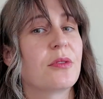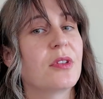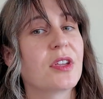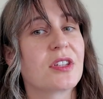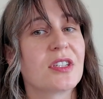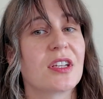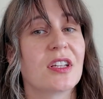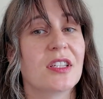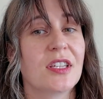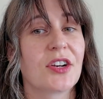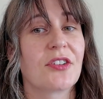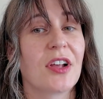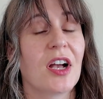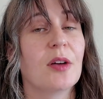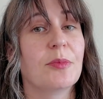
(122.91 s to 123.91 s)
things to
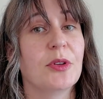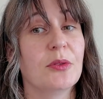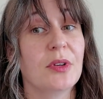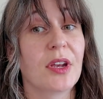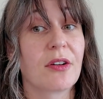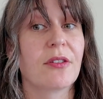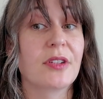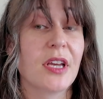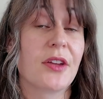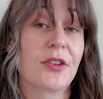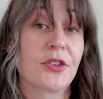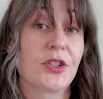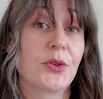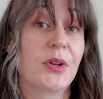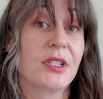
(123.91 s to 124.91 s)
consider to help you narrow down
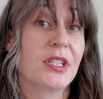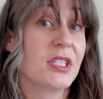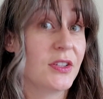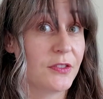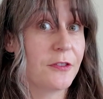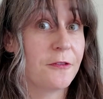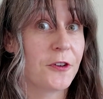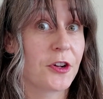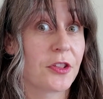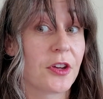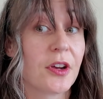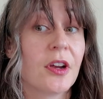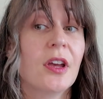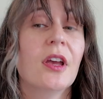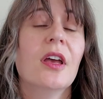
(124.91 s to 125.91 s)
your choices even
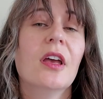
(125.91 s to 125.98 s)
further.